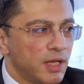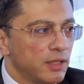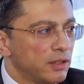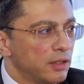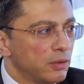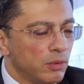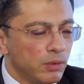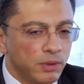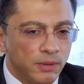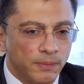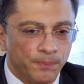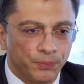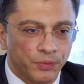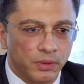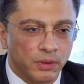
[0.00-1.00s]
published
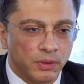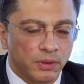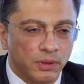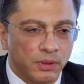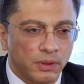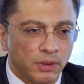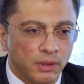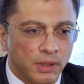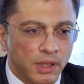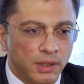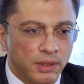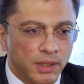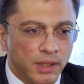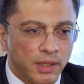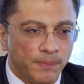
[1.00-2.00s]
in the Soviet
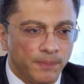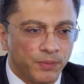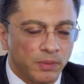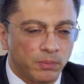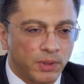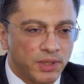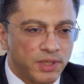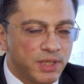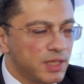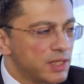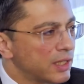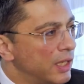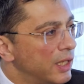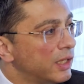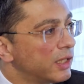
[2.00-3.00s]
Pravda, the
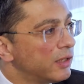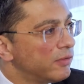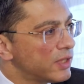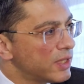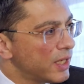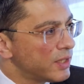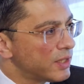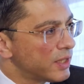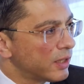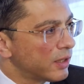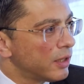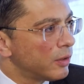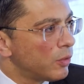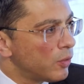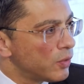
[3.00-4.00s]
Truth
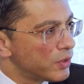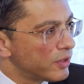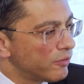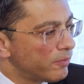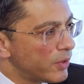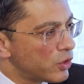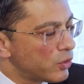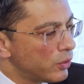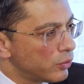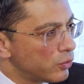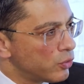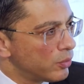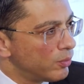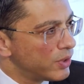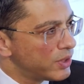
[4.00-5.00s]
newspaper, when the
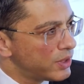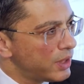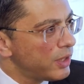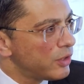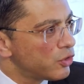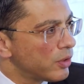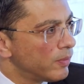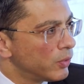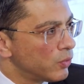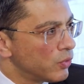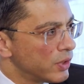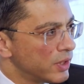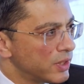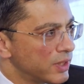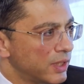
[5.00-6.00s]

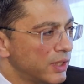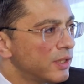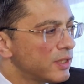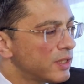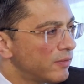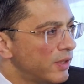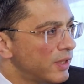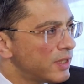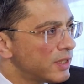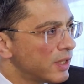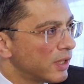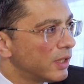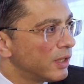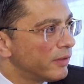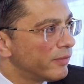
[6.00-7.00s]

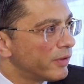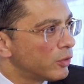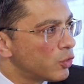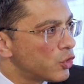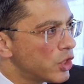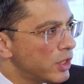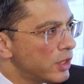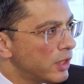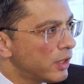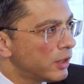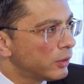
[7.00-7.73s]
collectivization drive was